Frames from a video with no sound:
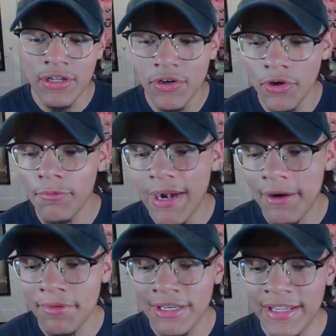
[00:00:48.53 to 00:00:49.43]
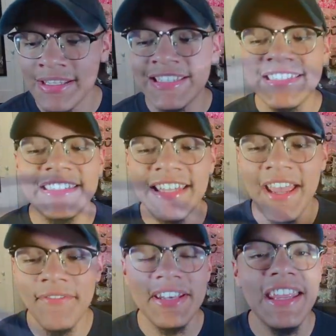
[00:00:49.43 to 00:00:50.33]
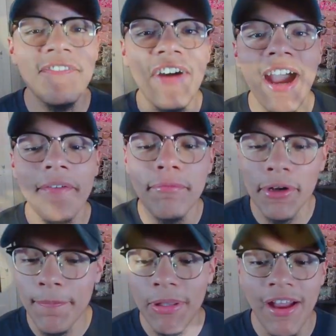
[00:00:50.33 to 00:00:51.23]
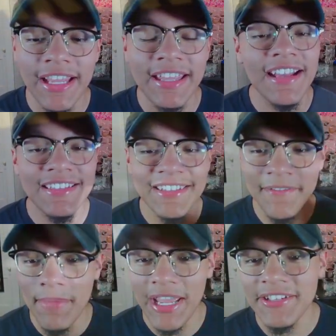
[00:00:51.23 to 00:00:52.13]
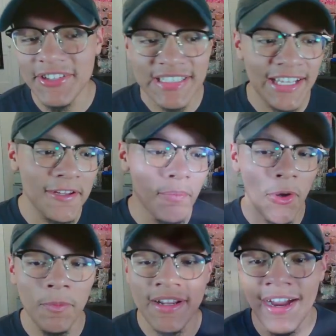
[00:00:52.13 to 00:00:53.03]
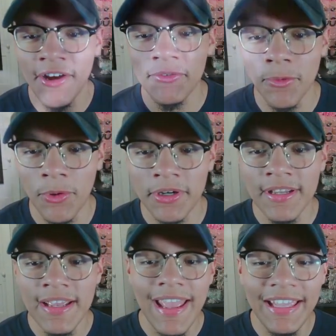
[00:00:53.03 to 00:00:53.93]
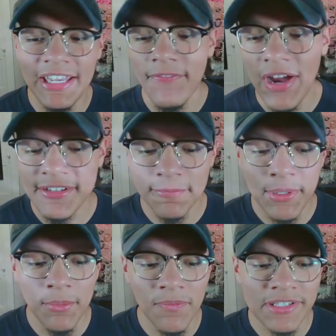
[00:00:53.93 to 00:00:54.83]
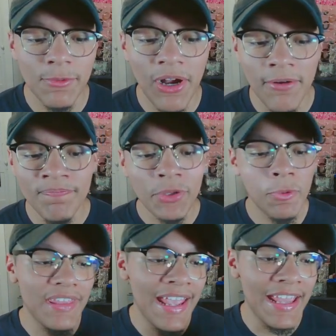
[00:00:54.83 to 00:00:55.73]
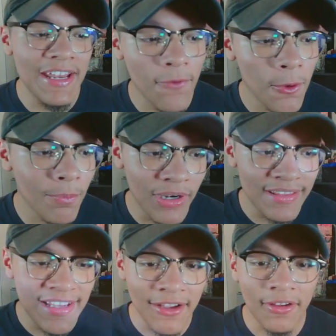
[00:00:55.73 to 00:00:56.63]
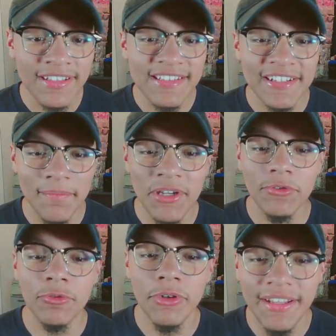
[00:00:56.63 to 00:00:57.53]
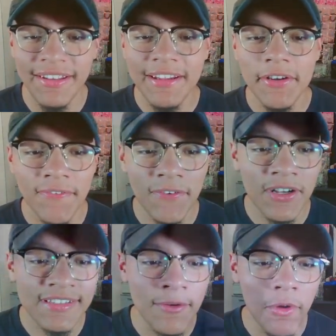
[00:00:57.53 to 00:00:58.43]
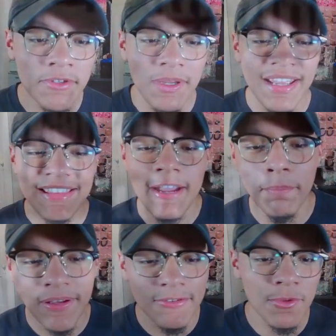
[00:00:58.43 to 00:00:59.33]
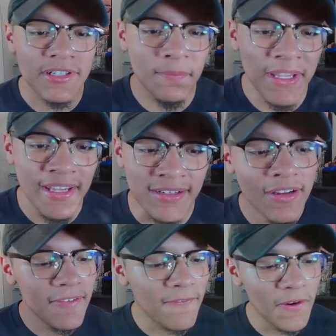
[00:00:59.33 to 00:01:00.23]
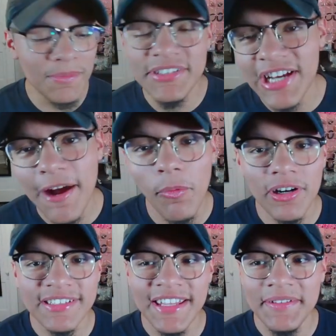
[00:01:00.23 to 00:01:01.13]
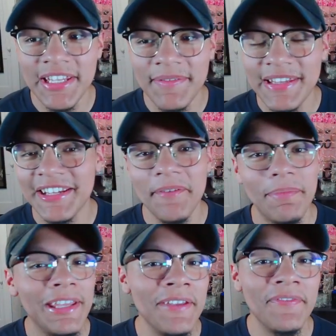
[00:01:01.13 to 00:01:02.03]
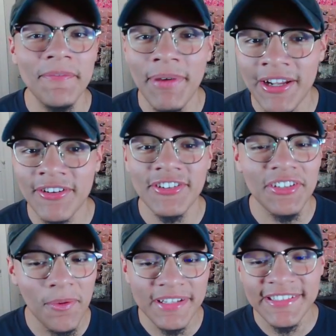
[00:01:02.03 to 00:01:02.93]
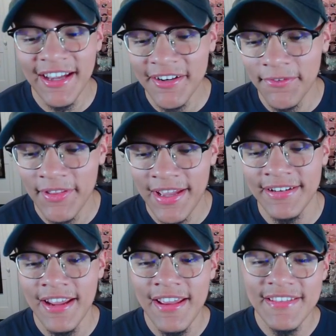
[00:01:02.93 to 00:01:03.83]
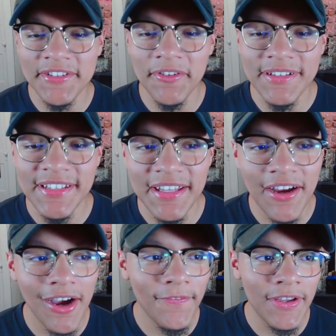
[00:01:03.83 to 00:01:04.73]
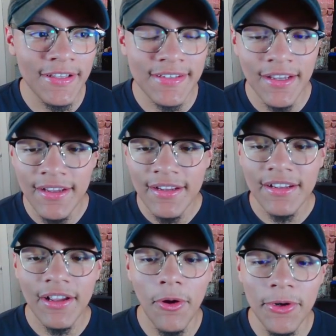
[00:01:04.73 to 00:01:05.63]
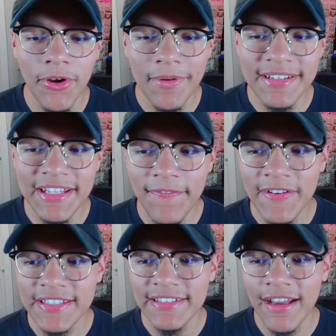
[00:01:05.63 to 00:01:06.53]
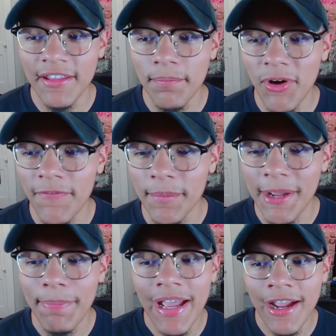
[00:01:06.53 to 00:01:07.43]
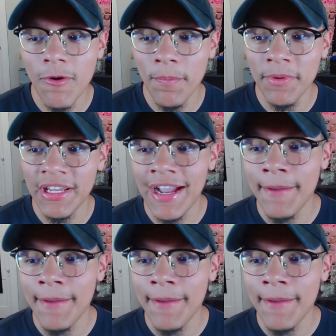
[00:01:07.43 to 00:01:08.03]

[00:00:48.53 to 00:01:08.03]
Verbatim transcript: good route running, 75 run blocking. That's the major selling point with Hines Ward. 85 spin move as well with 84 break tackle. I think he's going to be really good for us. And once we get that plus one speed from the Jaguars theme team, he's going to be even better. So excited for that. This is the rest of the offense. Going over the defensive side of the ball for my pack opening, I